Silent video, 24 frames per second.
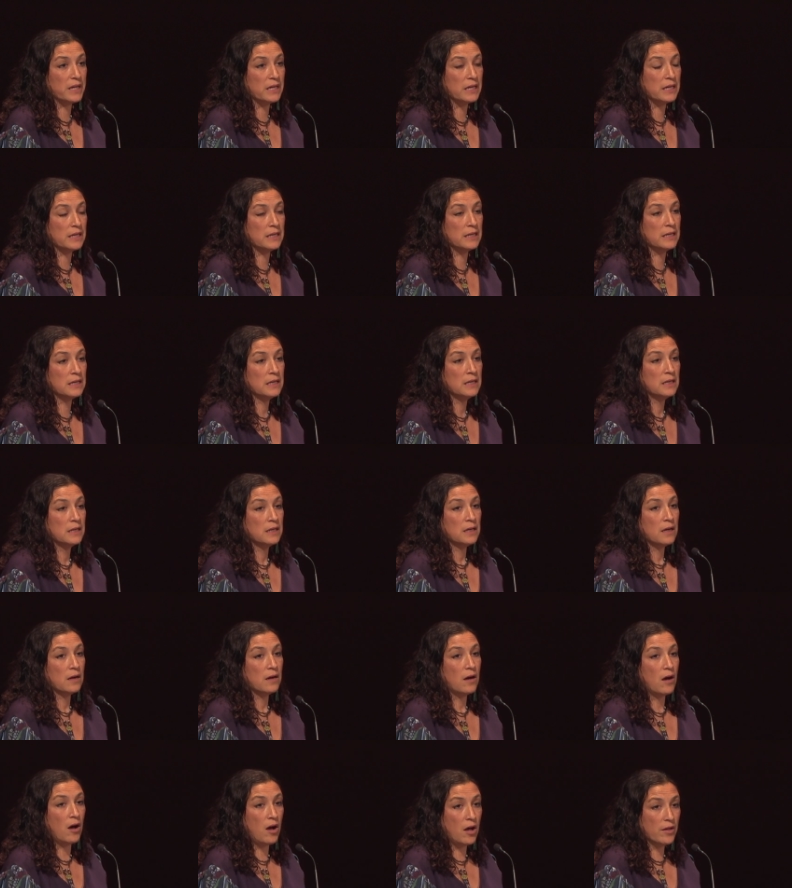been
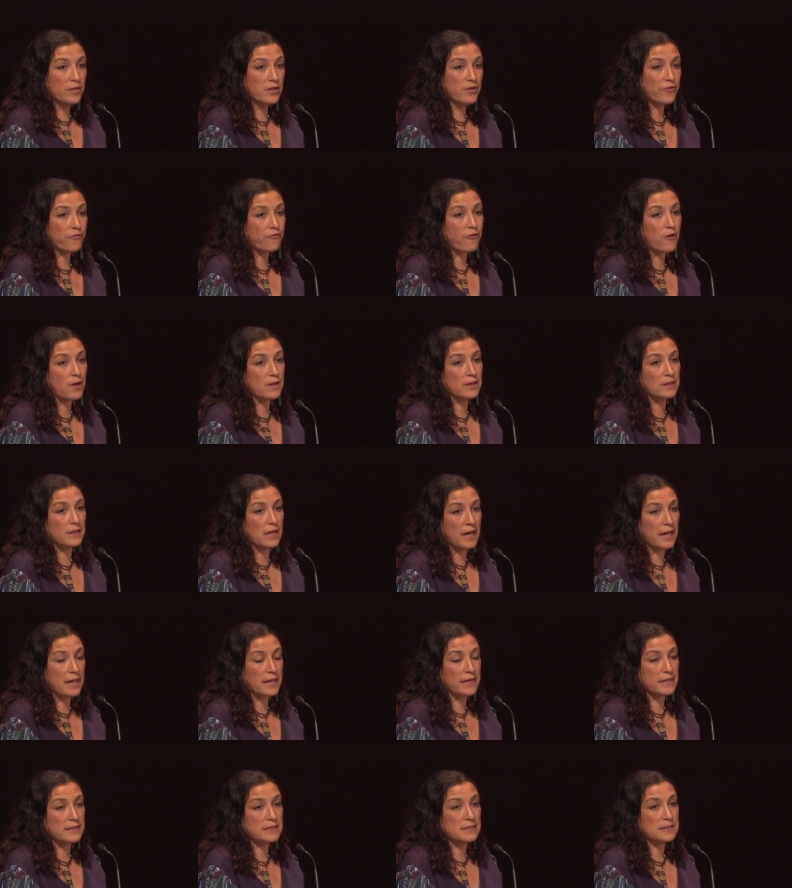on the front
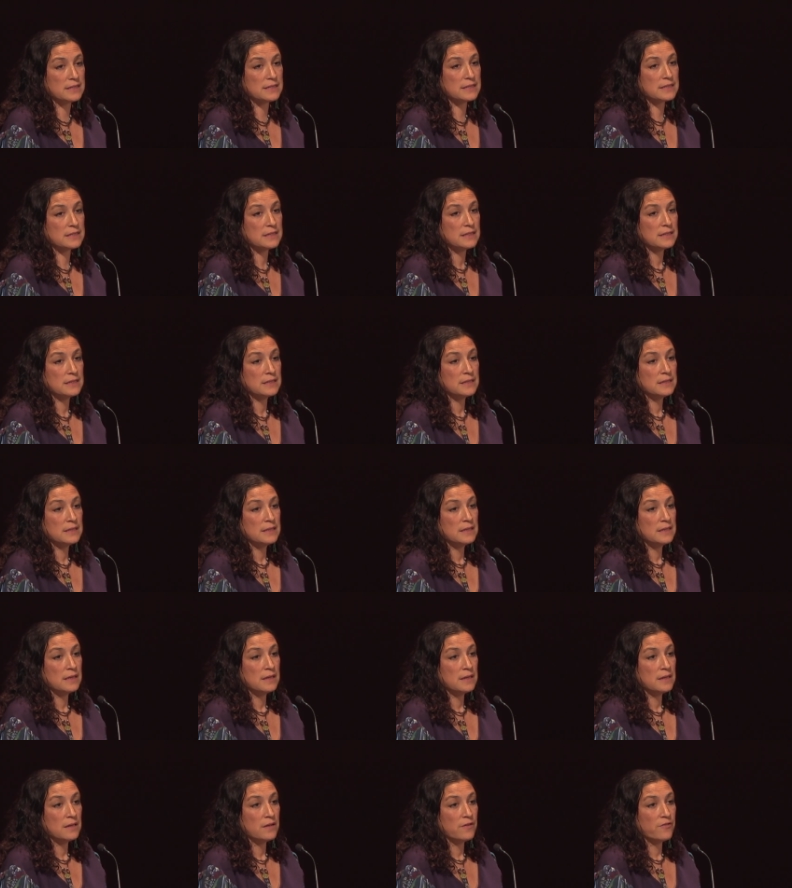lines
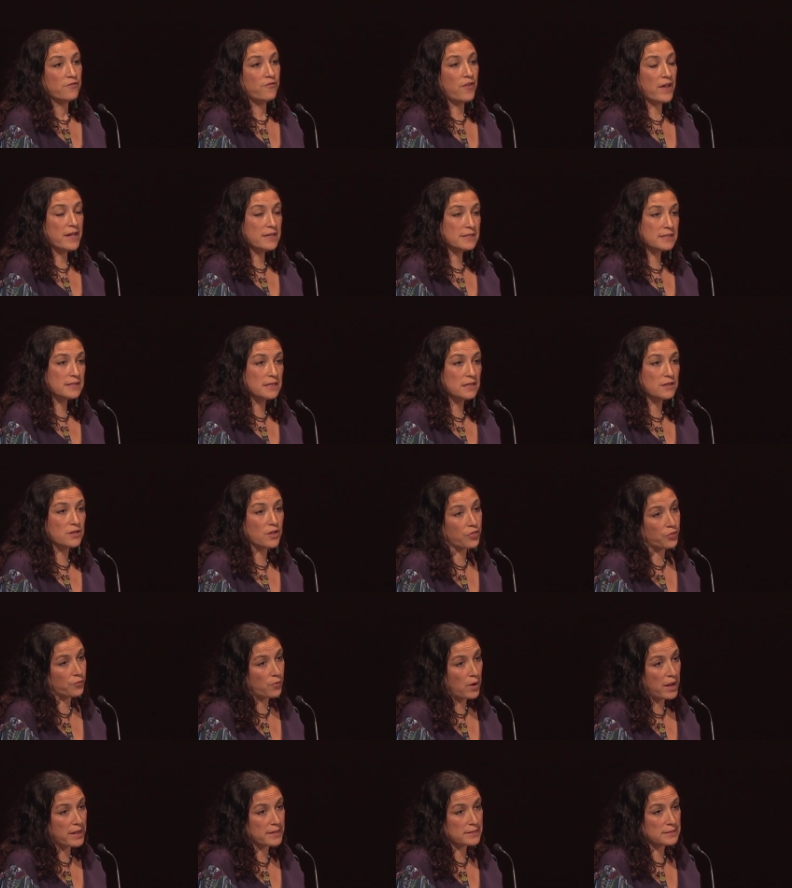facing the
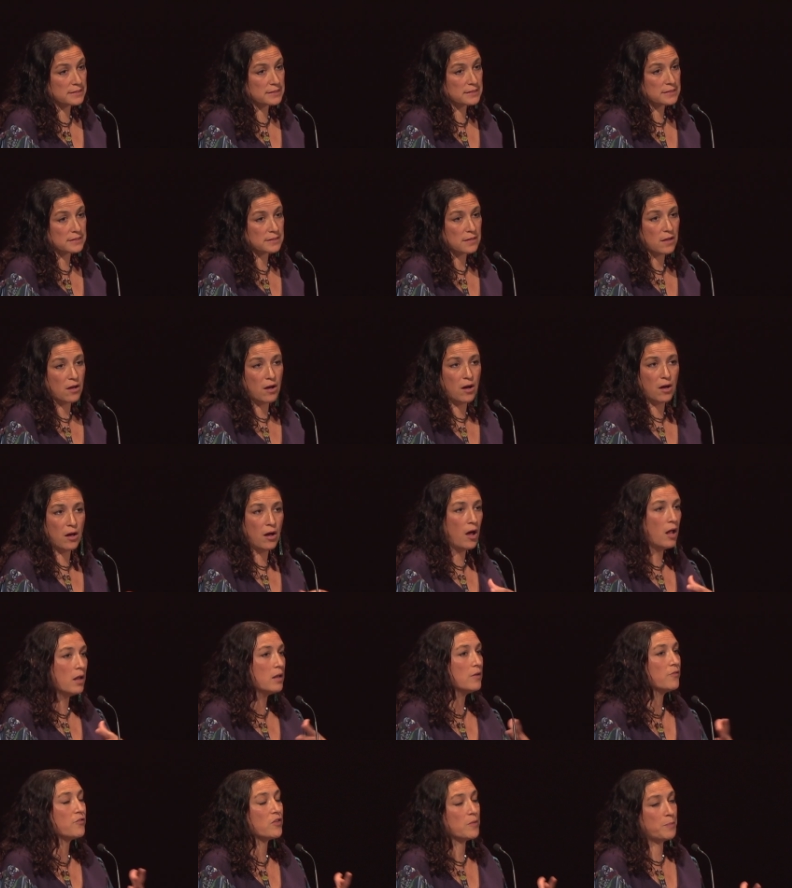threats.
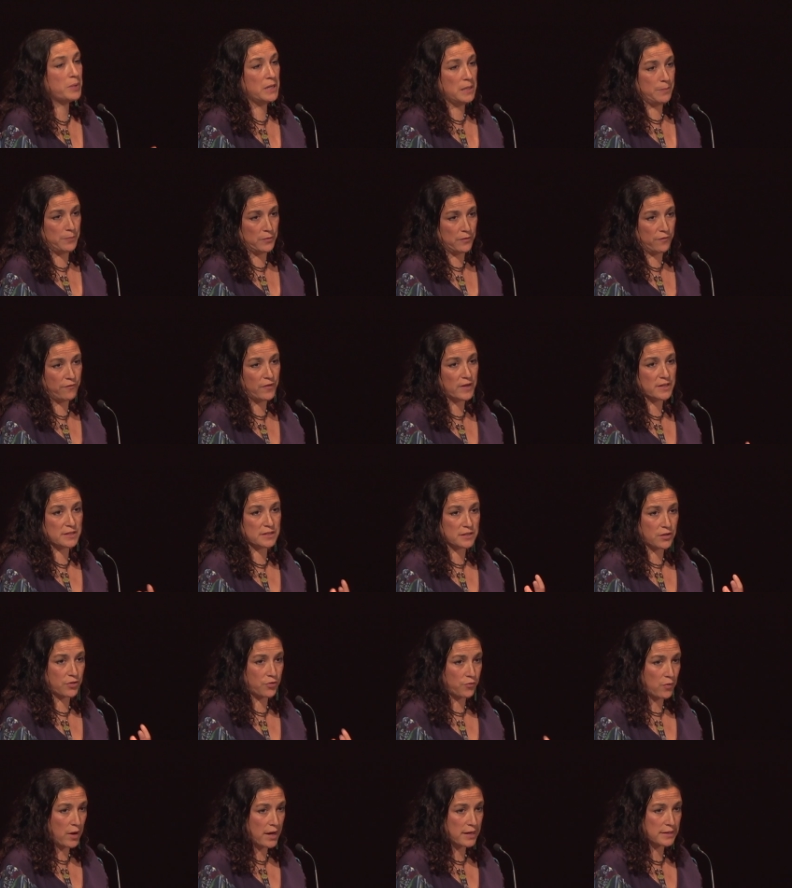All of the people face the
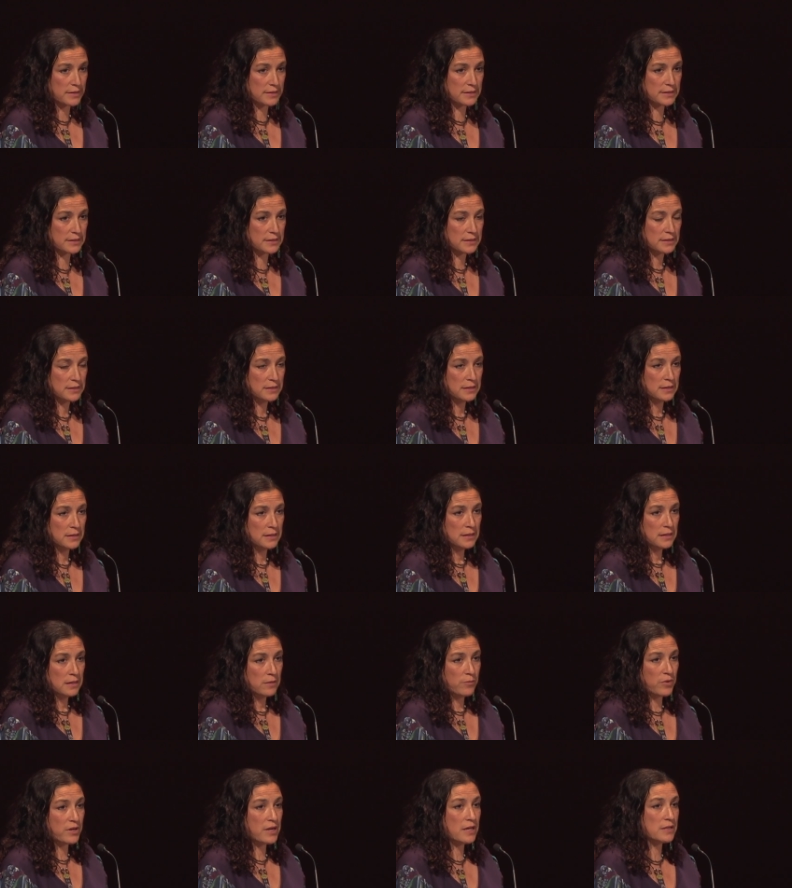threats.
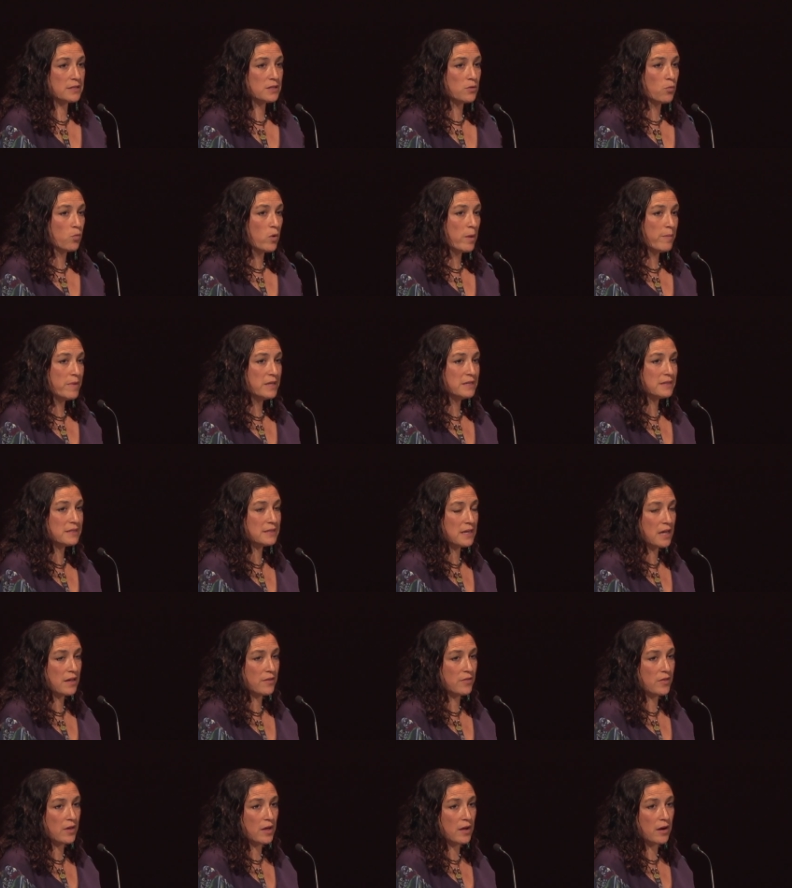But as the women
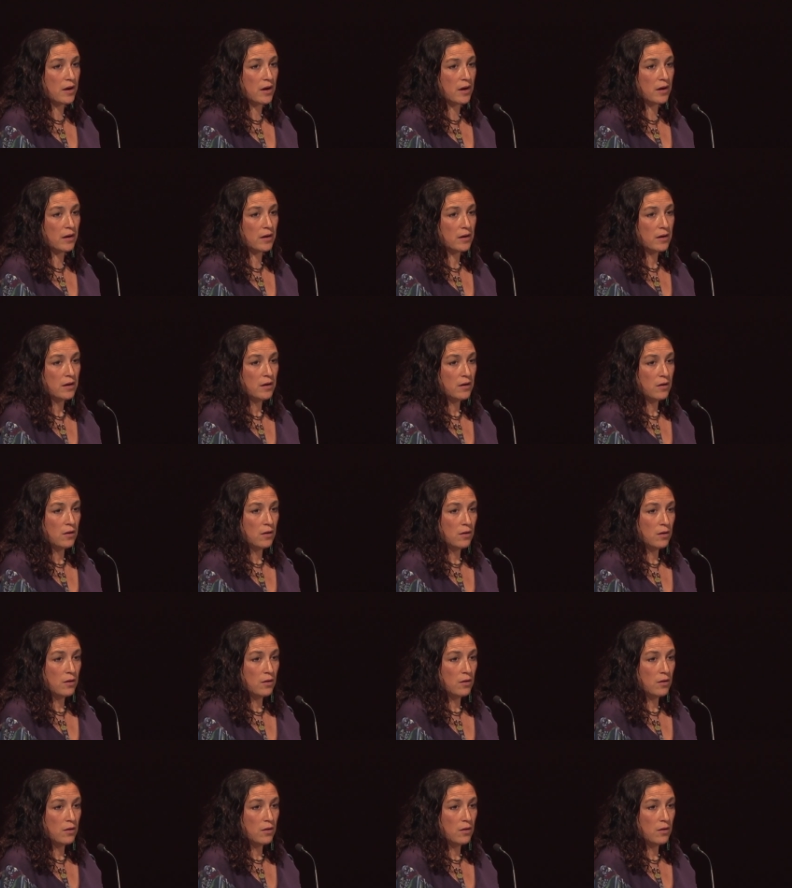say there,